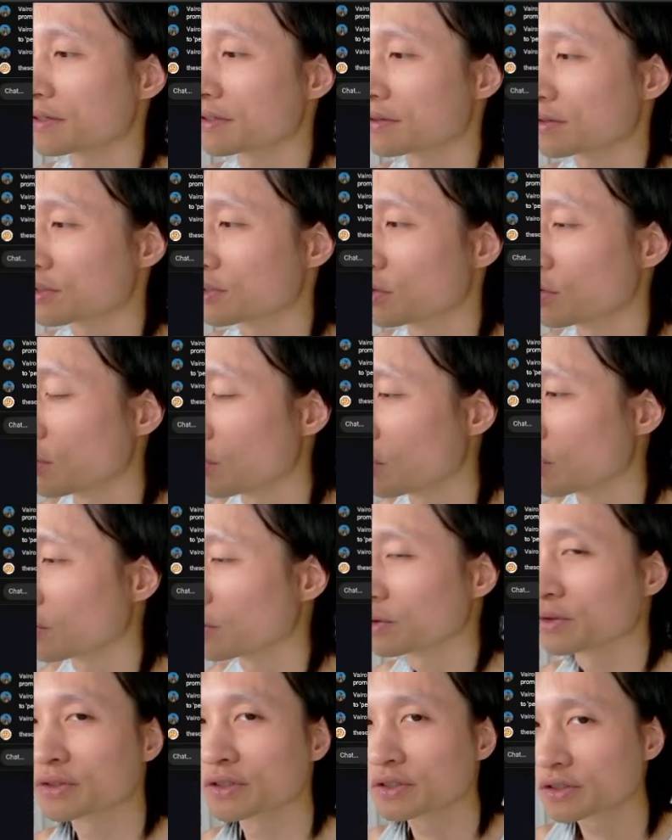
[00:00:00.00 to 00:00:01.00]

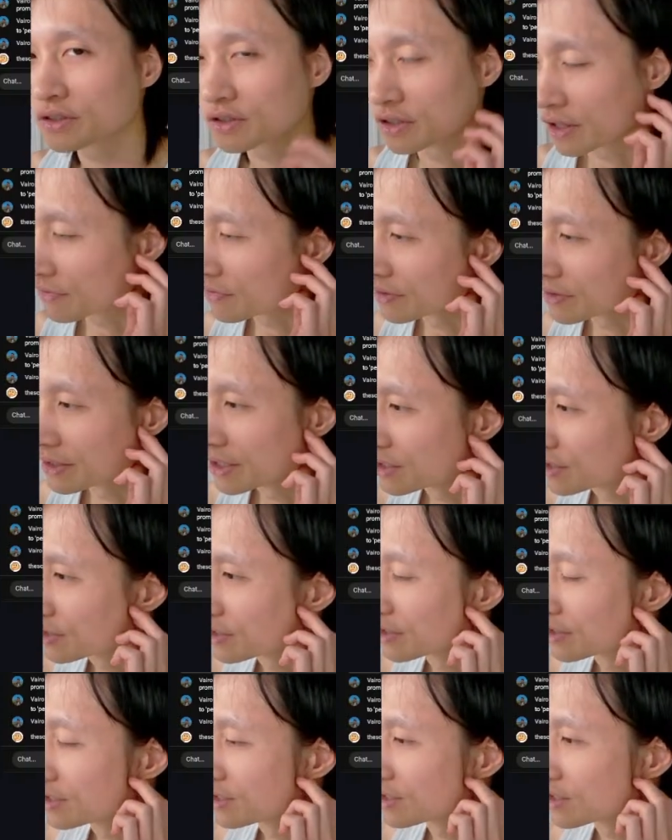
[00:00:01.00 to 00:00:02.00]
tools
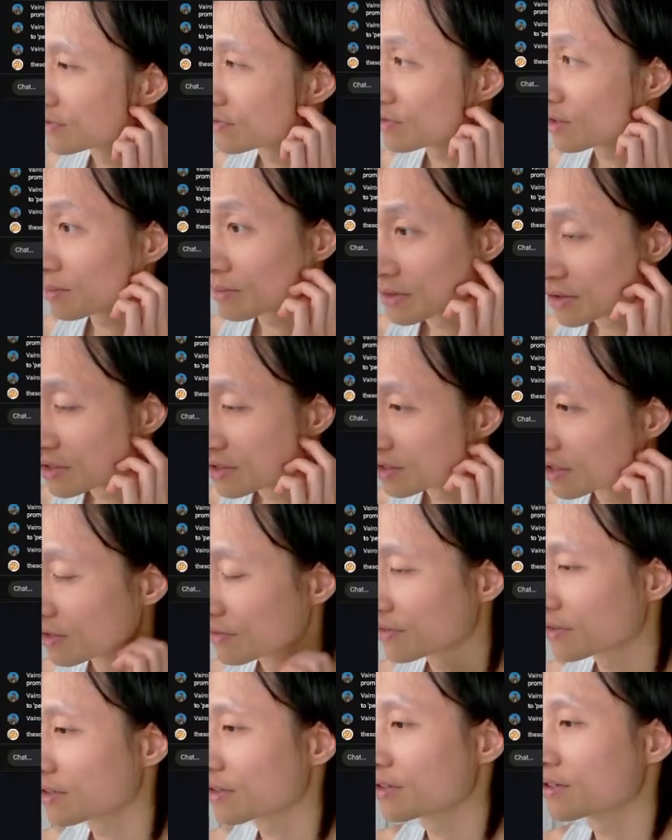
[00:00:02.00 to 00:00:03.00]
definitions from the
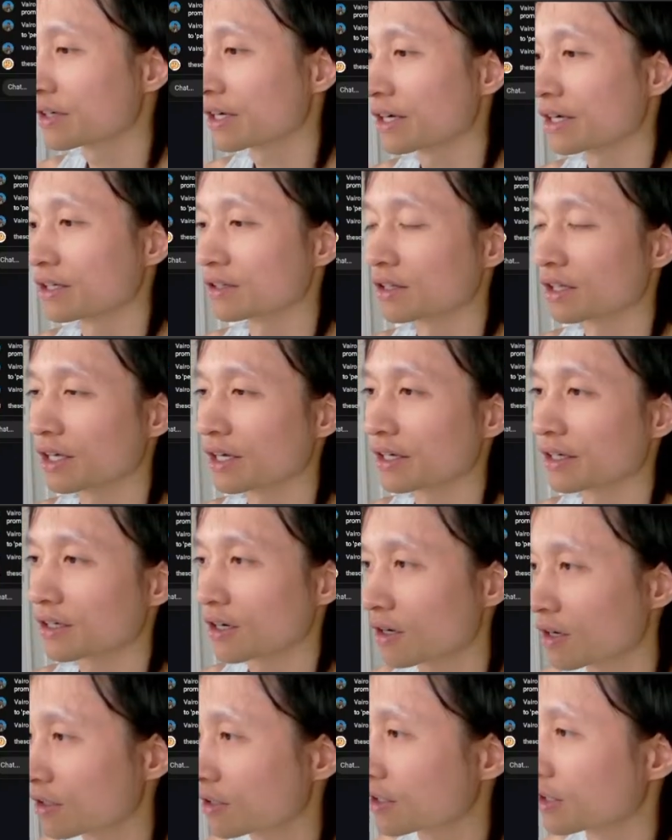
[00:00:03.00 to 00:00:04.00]
server and
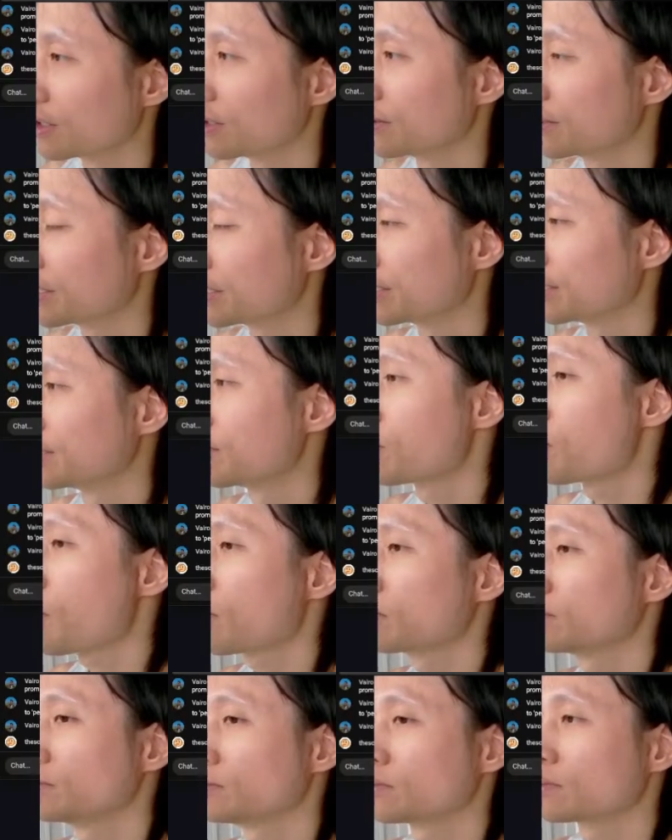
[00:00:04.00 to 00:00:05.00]
hard coded.
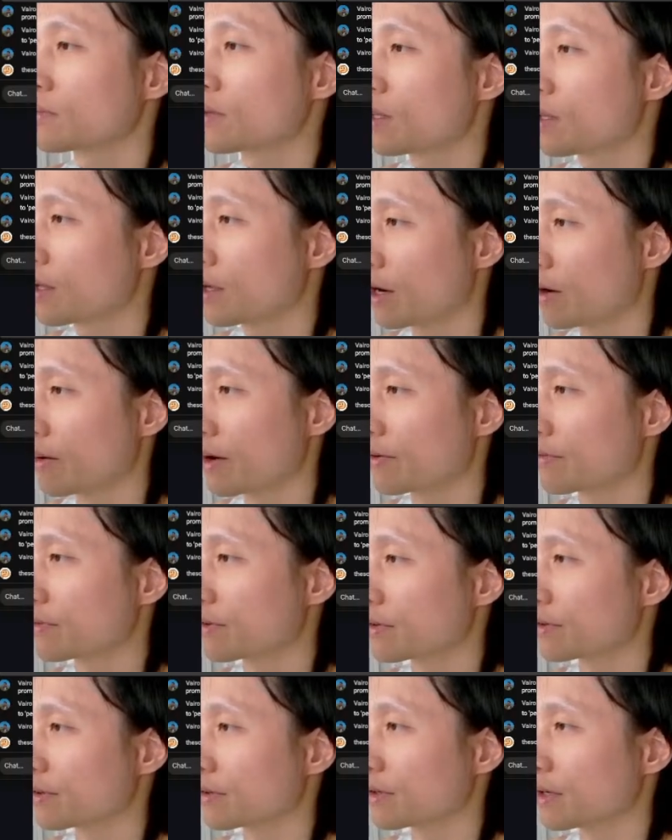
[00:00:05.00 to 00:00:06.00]

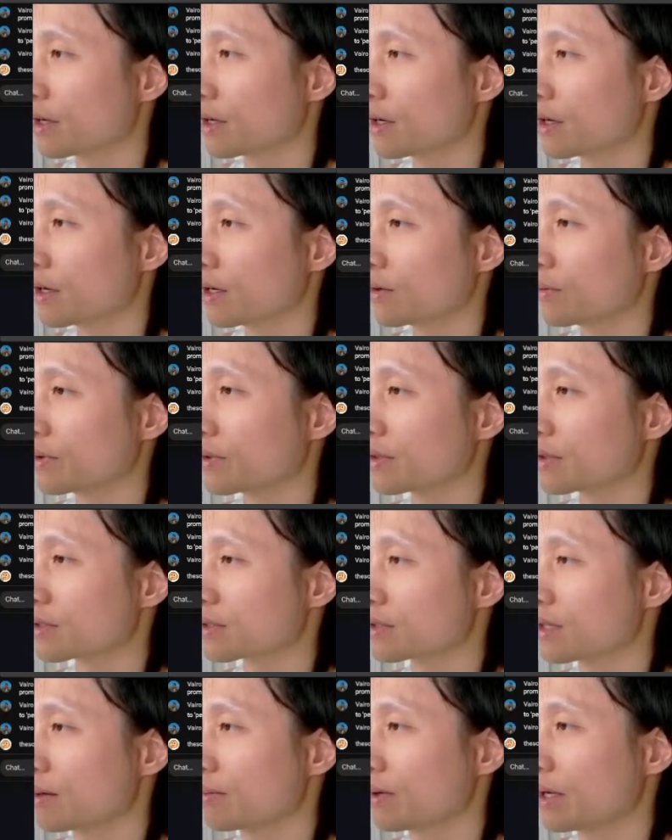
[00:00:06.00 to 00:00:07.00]
However, with the
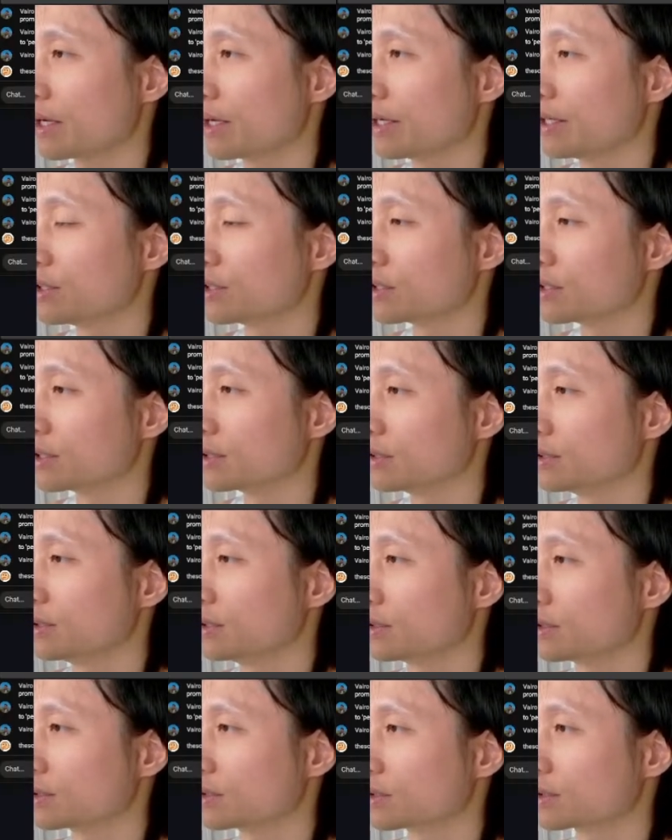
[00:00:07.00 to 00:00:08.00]
sub
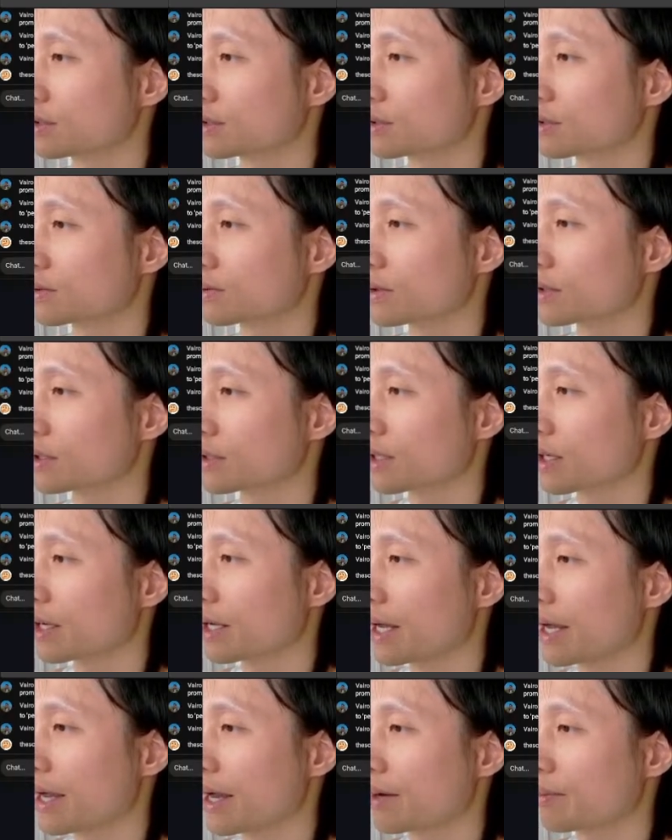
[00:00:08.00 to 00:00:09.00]
agents, what's gonna
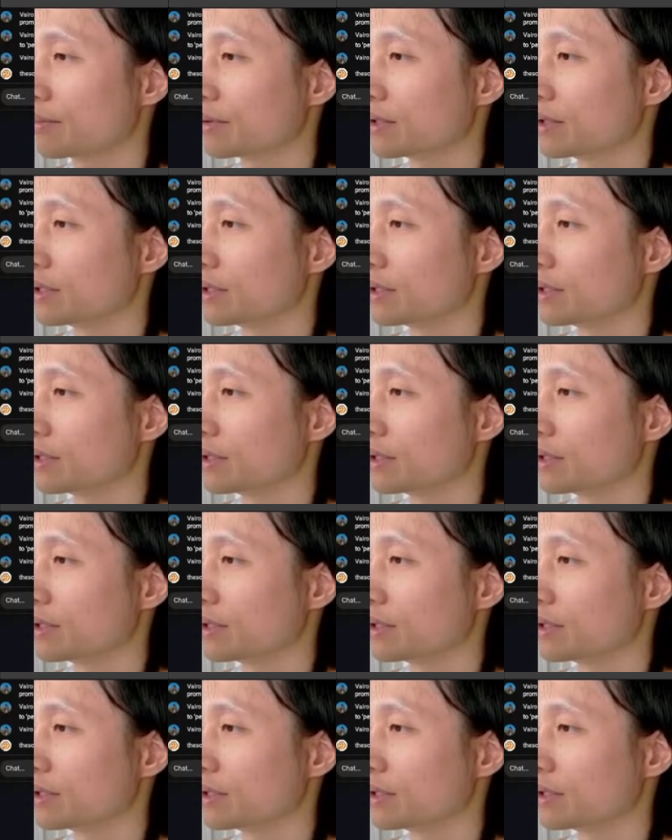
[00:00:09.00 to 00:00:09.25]
happen